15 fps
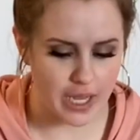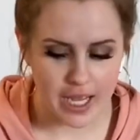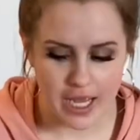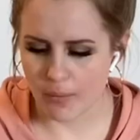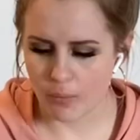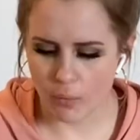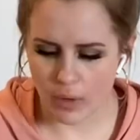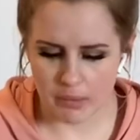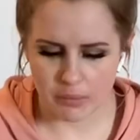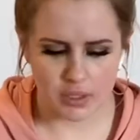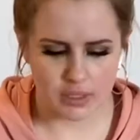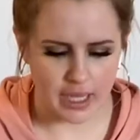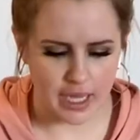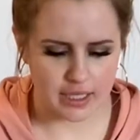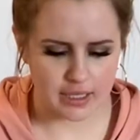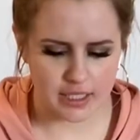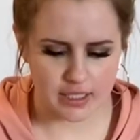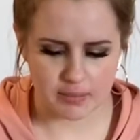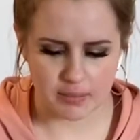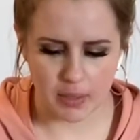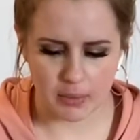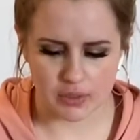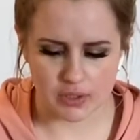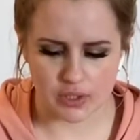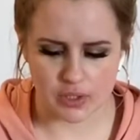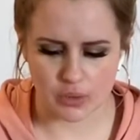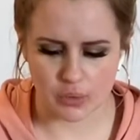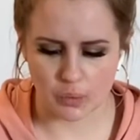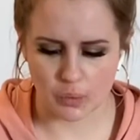I'm way more likely to be able to